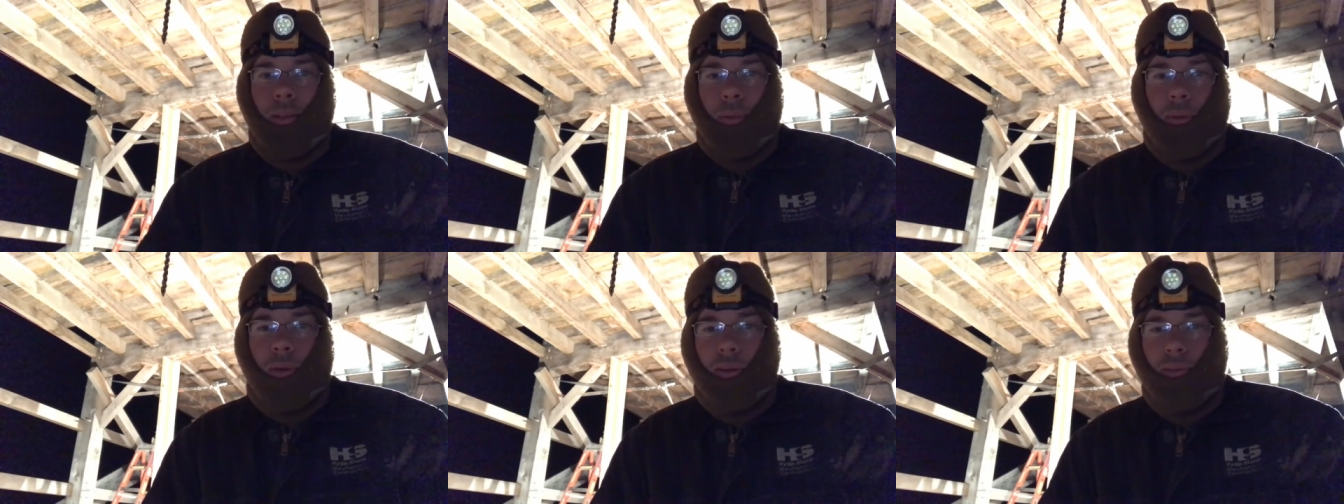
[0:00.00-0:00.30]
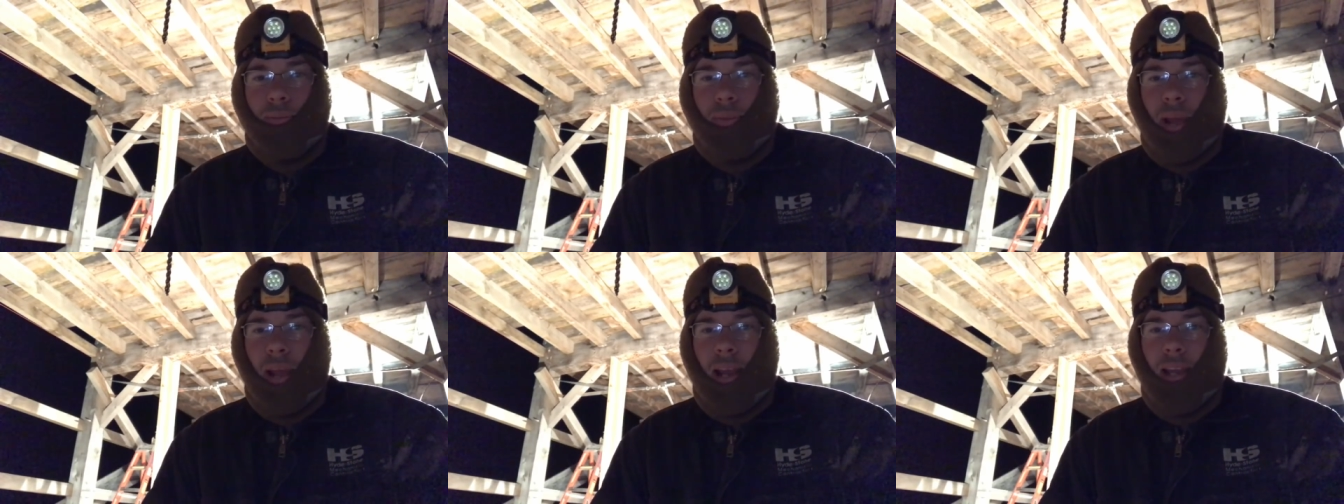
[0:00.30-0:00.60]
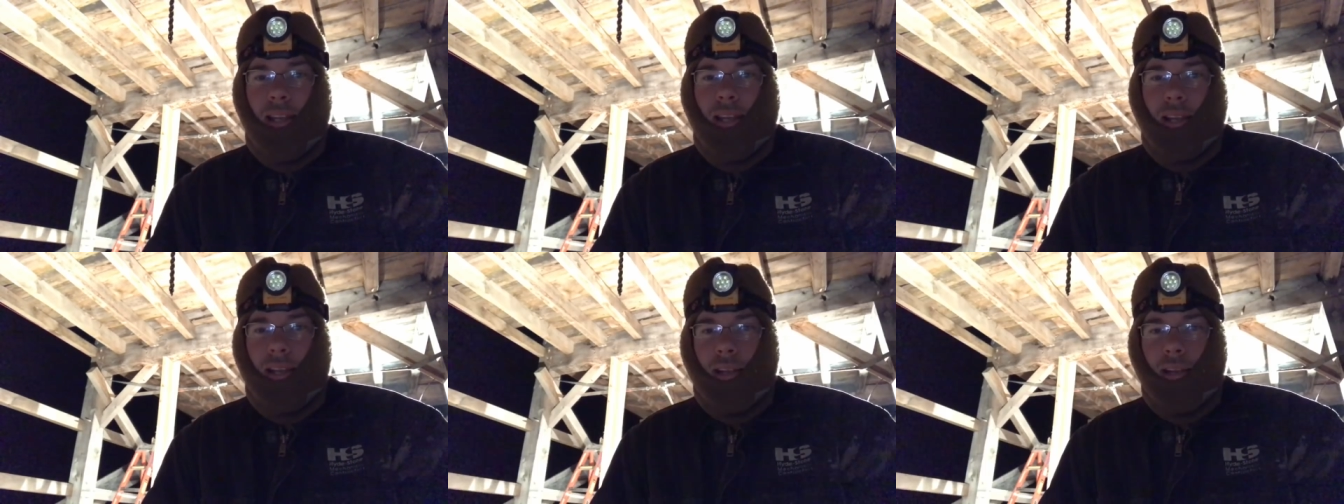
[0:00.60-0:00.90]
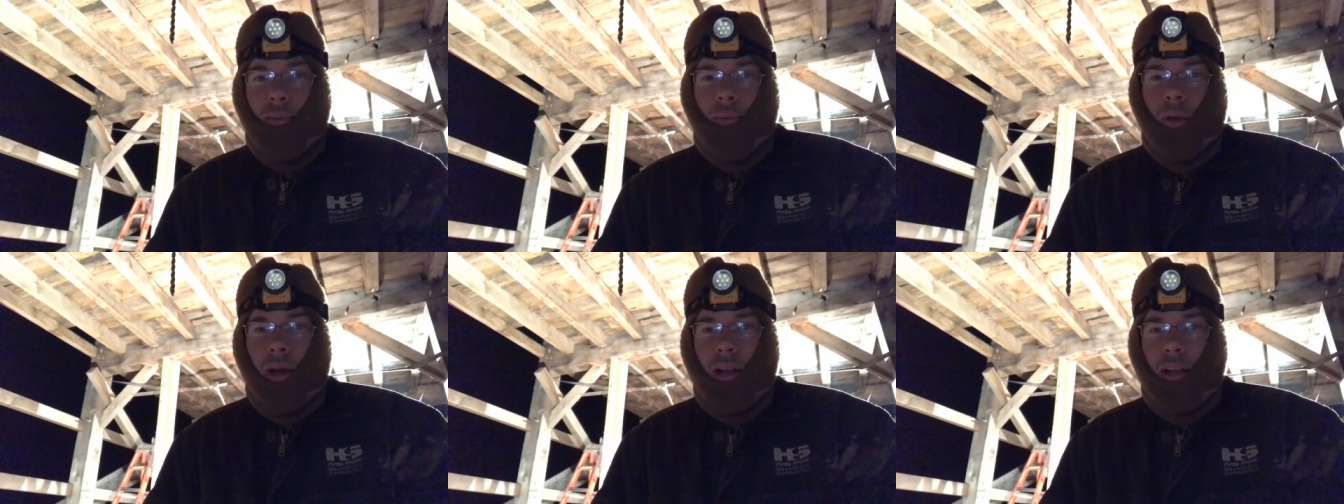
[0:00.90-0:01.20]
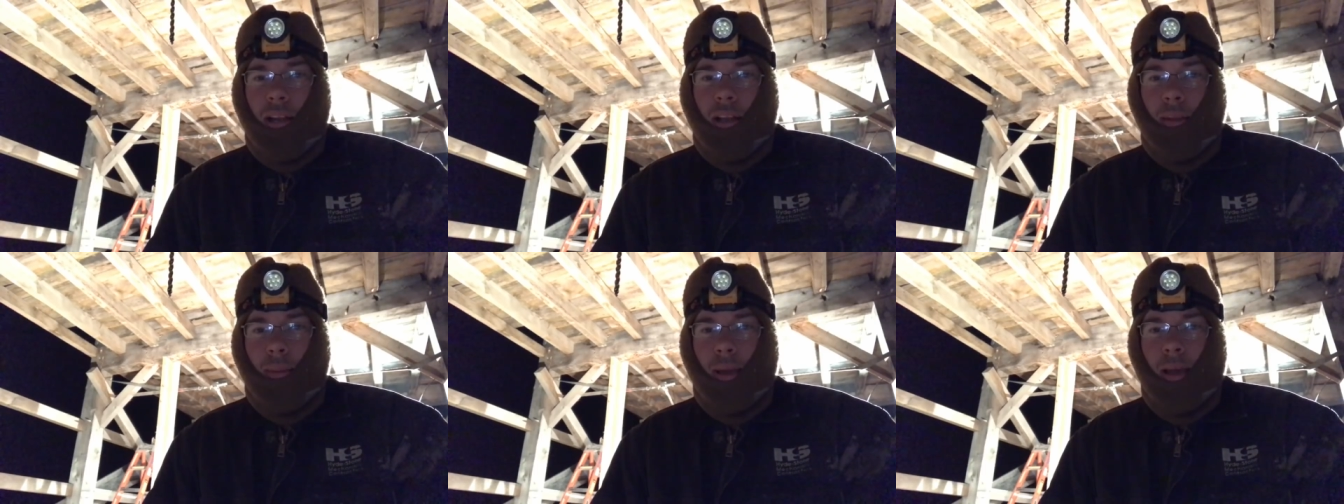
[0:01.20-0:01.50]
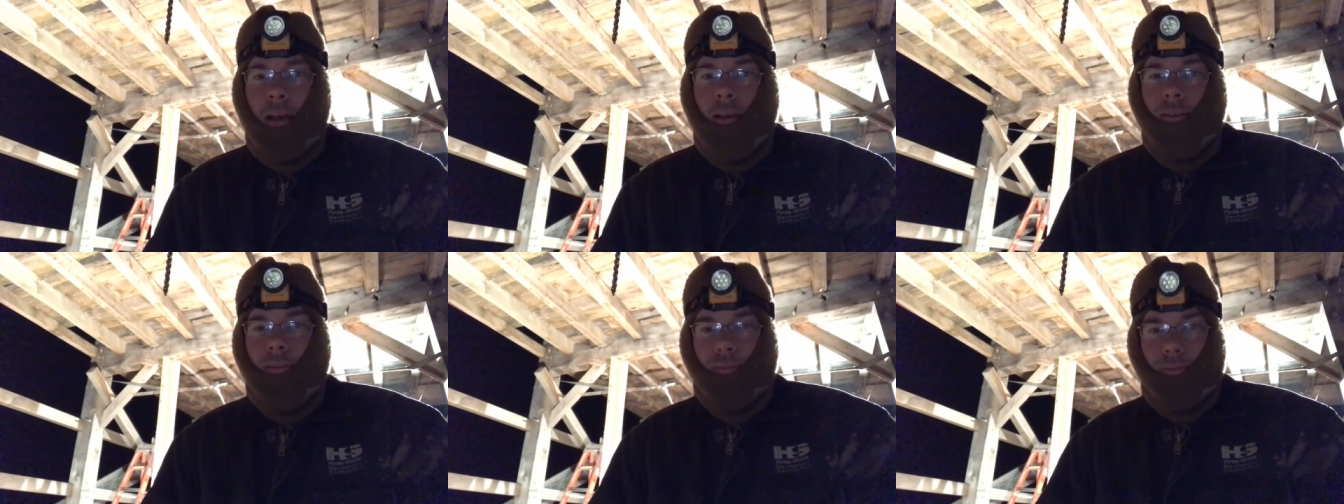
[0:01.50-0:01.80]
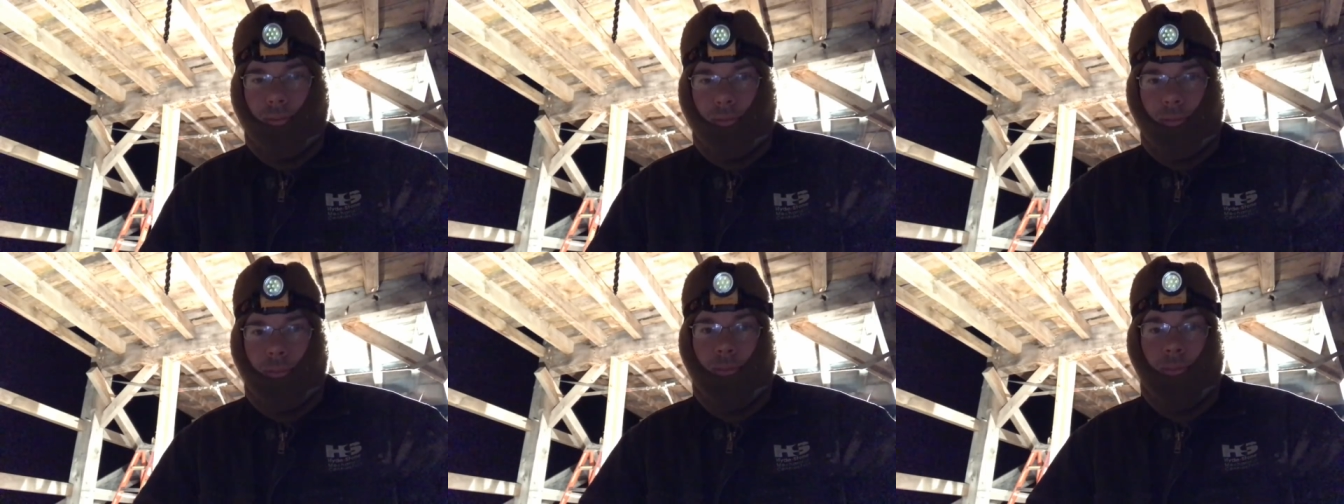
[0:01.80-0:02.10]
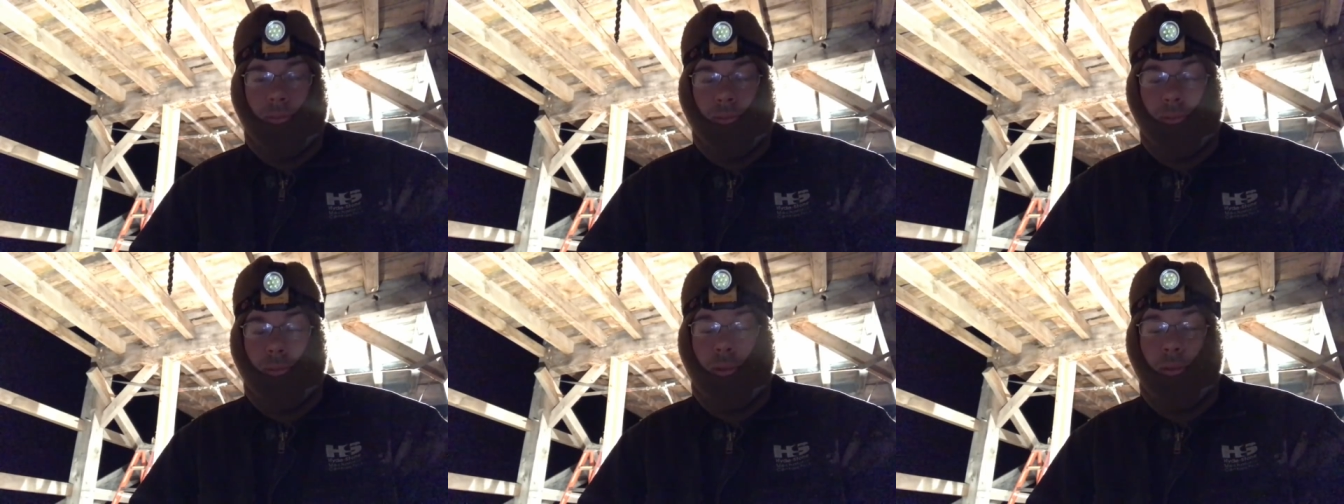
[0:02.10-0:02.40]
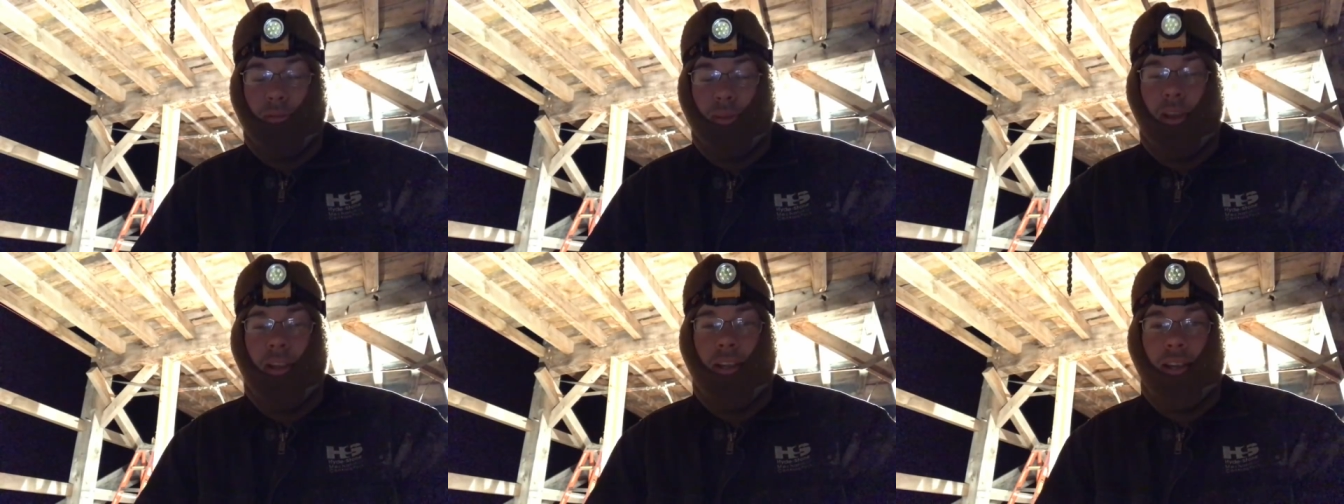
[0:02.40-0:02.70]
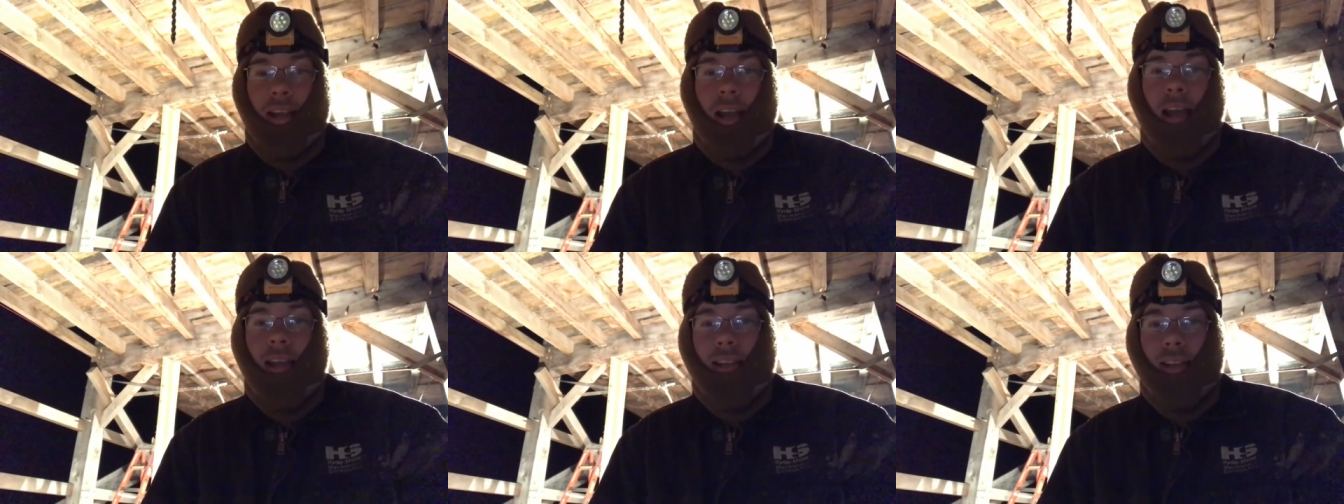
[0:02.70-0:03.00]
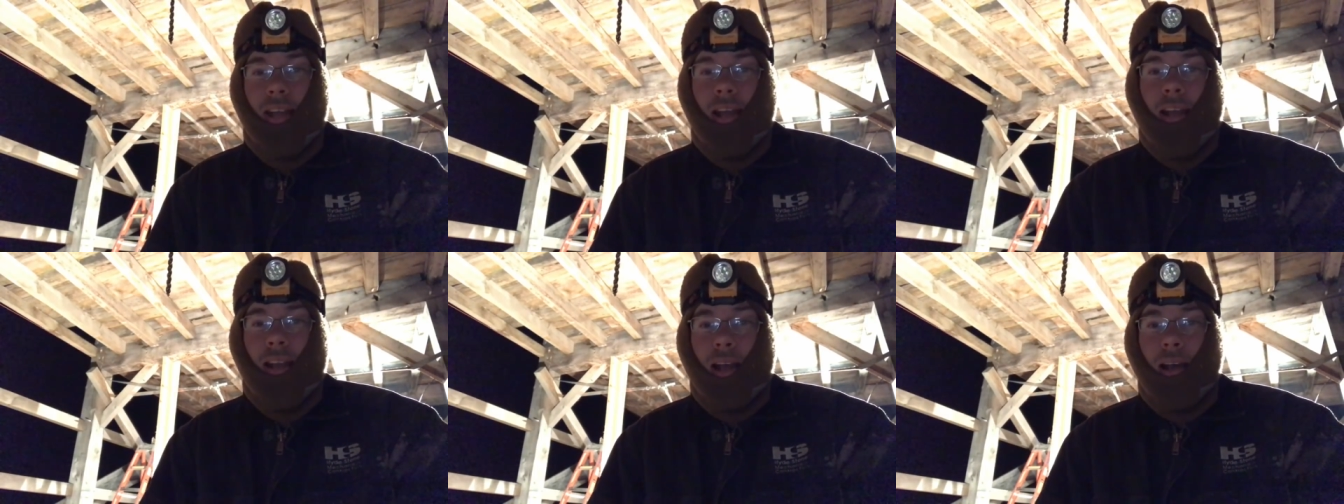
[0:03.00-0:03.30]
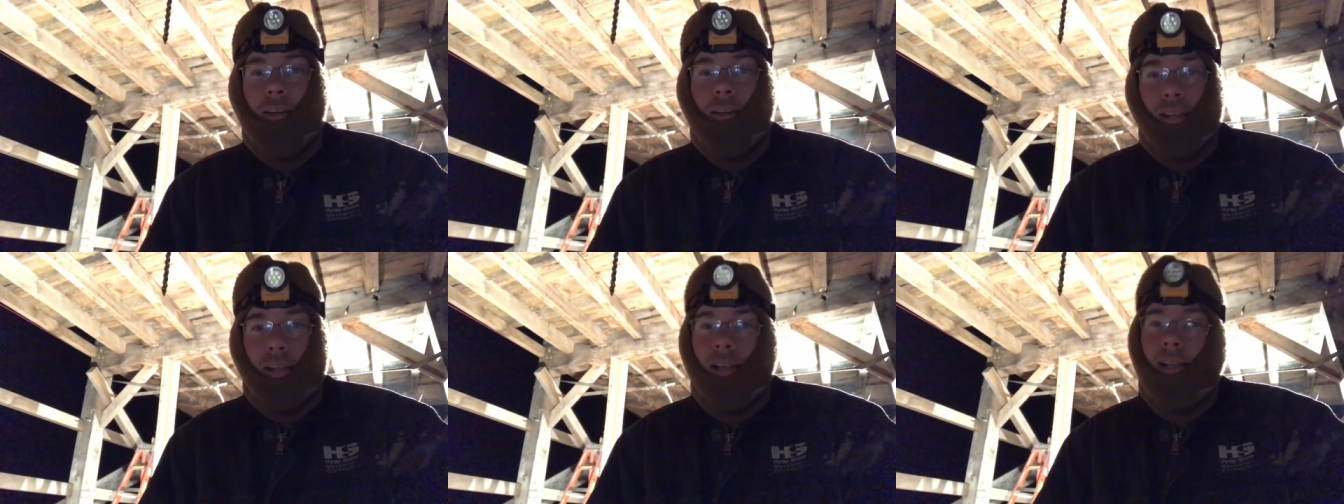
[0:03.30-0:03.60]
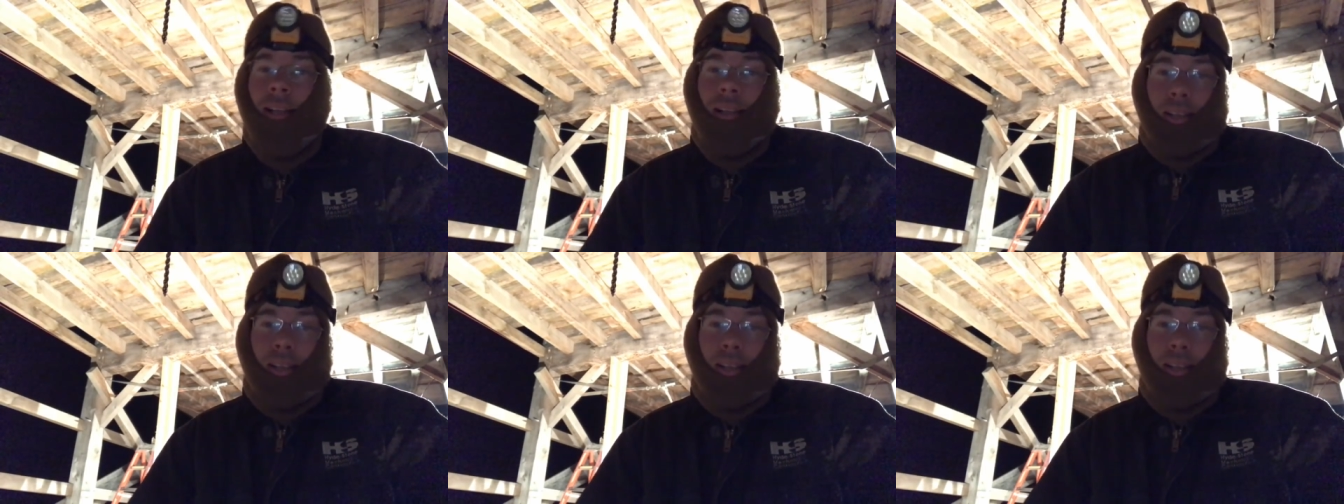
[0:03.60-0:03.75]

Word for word: one peg that didn't want to come out, finally got that out.